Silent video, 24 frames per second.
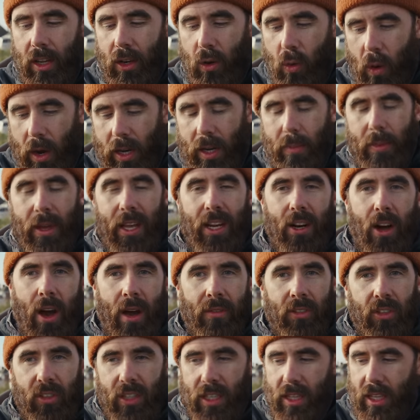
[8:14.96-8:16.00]
quite a bit.
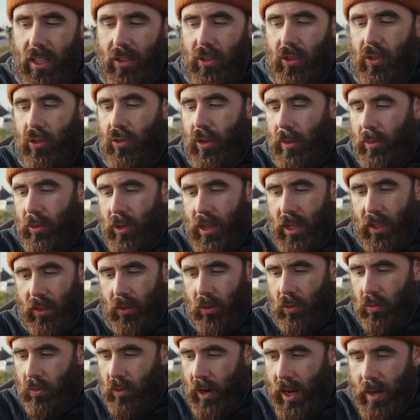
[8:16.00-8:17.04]
Obviously, this strips
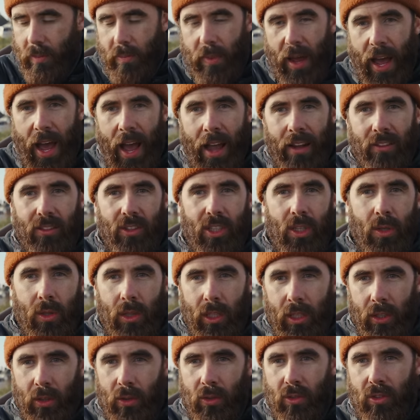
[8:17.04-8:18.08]
things right back, so you
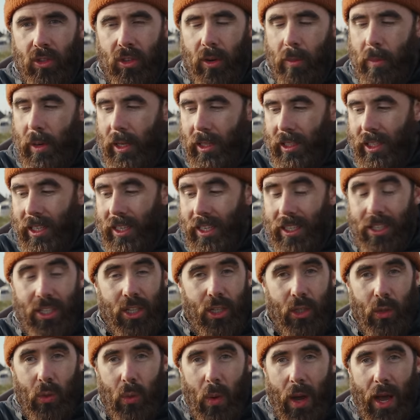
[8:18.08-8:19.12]
lose your ability
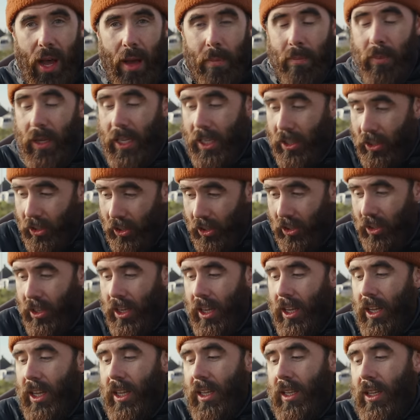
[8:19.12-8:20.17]
to uh, meter.
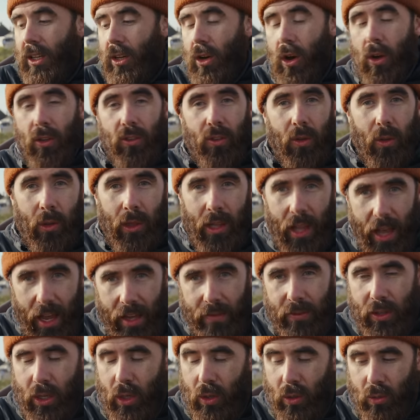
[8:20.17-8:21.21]
Also,
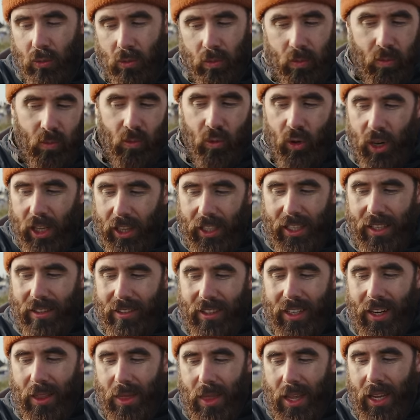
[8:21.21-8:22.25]
live view really
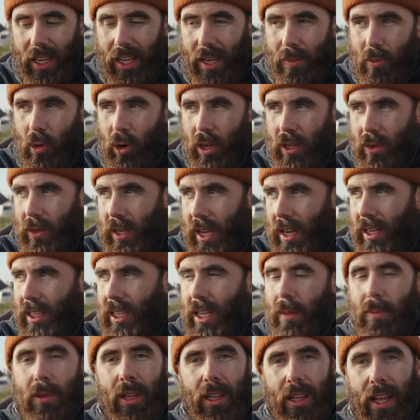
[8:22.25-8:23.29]
isn't a thing anymore. You can
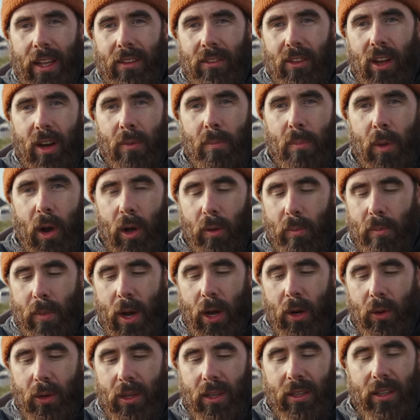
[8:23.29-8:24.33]
keep the lens on bulb
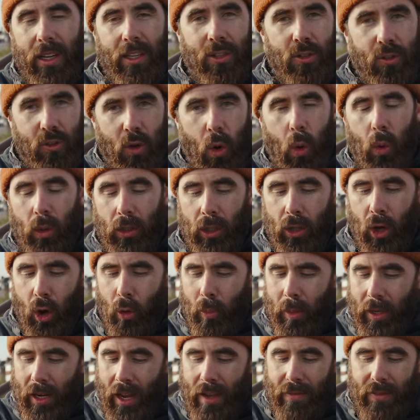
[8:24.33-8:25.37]
mode and just hold it
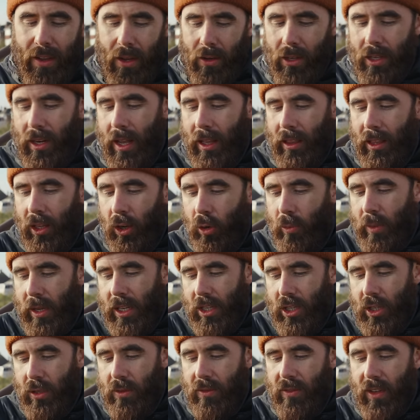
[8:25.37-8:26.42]
open. I found it a little
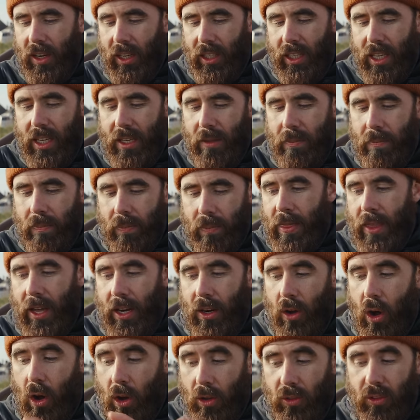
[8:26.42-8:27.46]
bit too finicky. And
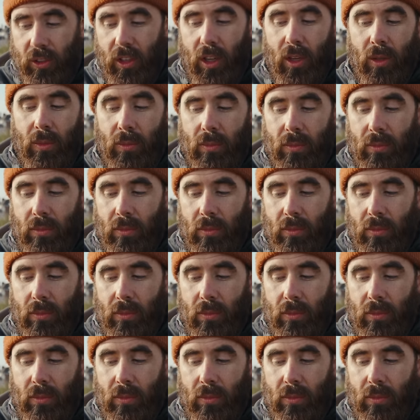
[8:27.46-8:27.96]
then also,